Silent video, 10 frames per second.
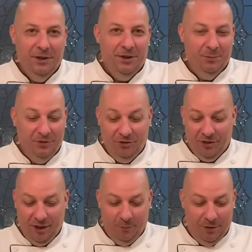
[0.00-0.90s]
coming to you
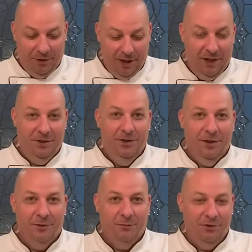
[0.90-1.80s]
today with
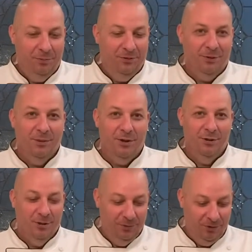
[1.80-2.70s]
another recipe from our
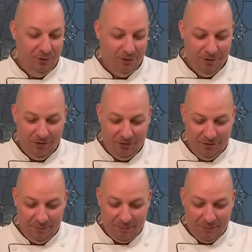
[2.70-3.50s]
home to yours.